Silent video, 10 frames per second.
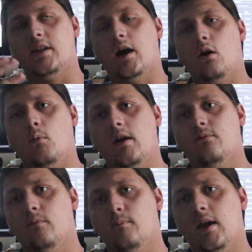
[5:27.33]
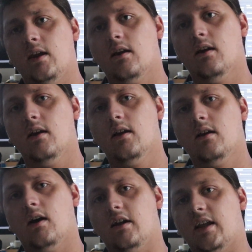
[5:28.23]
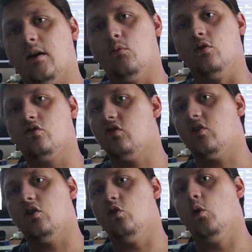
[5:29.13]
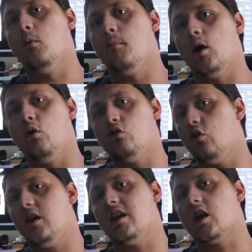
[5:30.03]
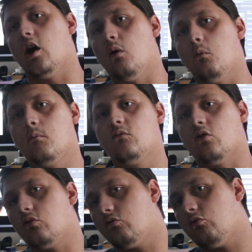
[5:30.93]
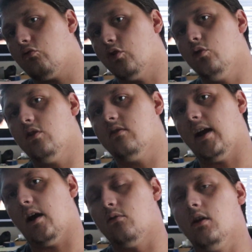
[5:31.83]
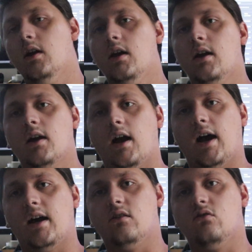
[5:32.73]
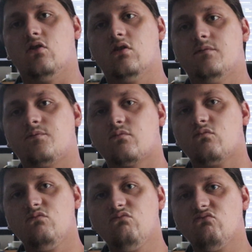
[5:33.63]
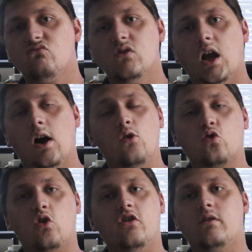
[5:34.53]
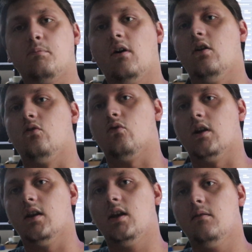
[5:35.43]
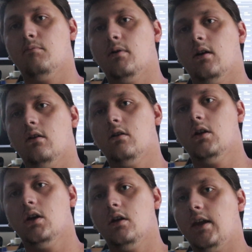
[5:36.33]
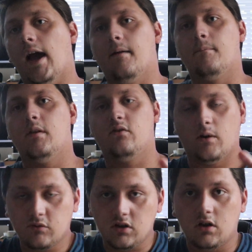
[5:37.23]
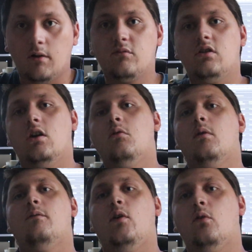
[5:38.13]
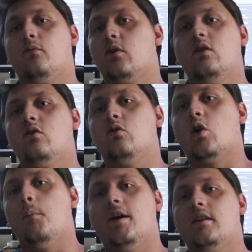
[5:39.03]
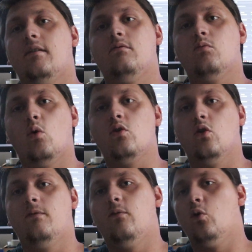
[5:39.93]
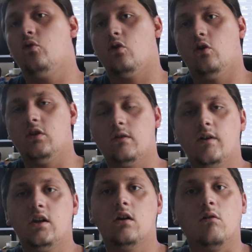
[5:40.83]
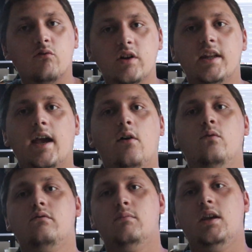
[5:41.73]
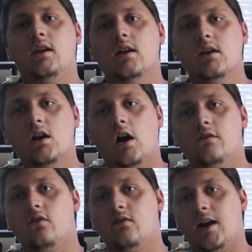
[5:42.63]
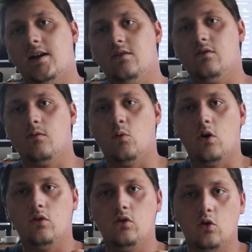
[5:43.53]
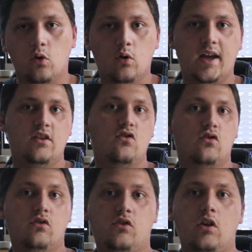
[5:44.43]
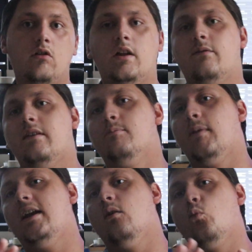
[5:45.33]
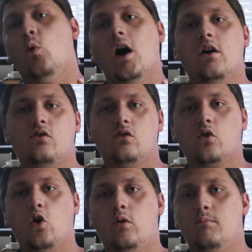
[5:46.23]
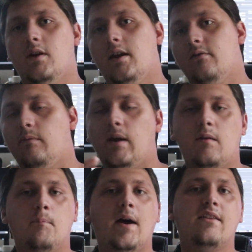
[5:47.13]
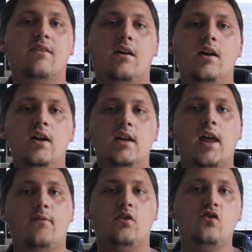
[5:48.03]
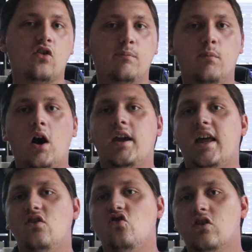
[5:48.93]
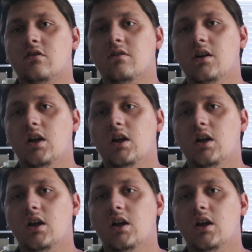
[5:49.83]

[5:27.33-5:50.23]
an hour away from me, and that was just in normal mode, not eco, just cruising down, and I was quite surprised really. But yeah, it's up to you. Feel free to comment and what your thoughts are on this video. It really helps me understand what your engine's doing, if it's made it worse on economy, if it's made it better, if it's just my engine.